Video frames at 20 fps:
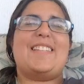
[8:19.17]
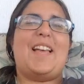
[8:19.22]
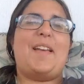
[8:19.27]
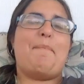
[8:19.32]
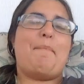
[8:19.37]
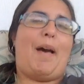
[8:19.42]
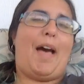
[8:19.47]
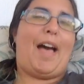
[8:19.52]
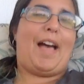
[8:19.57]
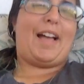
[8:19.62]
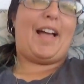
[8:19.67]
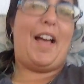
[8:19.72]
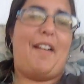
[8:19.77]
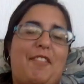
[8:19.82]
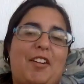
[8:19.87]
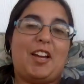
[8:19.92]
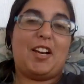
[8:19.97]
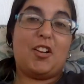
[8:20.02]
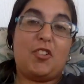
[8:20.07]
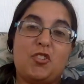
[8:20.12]
I'm back.
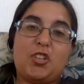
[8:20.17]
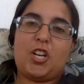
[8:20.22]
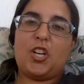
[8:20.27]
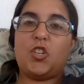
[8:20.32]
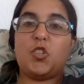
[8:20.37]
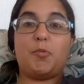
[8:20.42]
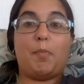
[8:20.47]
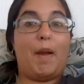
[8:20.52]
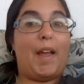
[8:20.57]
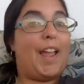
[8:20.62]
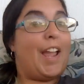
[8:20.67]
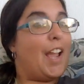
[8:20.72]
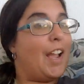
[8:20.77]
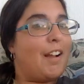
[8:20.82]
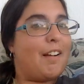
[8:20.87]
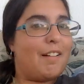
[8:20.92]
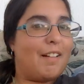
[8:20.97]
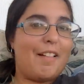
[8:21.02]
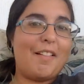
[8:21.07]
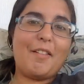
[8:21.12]
I've kind of changed my
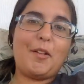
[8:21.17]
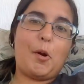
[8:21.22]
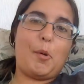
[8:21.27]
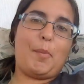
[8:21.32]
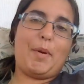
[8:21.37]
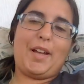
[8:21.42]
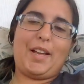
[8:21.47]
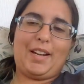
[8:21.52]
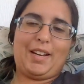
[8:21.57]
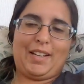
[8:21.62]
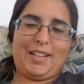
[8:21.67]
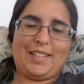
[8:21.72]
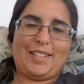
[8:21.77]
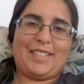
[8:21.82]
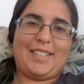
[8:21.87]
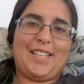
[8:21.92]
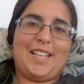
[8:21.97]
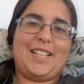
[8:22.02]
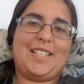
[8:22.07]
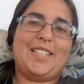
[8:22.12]
angle a little bit because
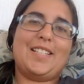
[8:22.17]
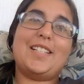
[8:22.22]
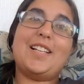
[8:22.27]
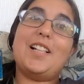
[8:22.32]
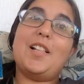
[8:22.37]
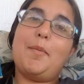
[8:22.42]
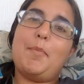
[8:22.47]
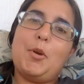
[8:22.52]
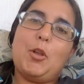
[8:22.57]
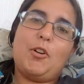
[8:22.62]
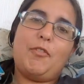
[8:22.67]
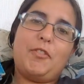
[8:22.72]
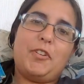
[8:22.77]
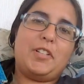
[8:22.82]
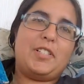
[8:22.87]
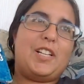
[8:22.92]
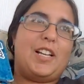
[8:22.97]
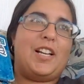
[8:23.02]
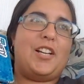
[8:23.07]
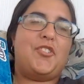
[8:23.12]
it's still a beautiful
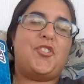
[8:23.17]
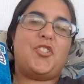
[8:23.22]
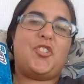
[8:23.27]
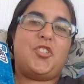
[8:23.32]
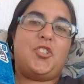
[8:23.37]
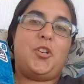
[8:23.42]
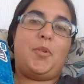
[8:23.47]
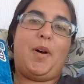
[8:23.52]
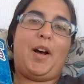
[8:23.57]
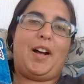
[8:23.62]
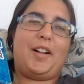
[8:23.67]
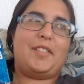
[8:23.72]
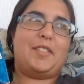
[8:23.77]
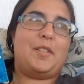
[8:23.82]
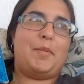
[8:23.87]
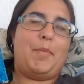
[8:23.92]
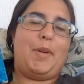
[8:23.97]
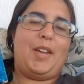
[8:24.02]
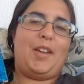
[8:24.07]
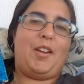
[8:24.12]
day, just too hot
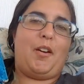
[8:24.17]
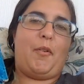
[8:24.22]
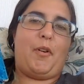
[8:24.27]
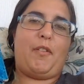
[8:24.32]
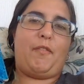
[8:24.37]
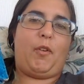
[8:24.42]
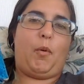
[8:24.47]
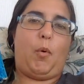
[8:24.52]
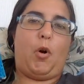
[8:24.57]
to be going for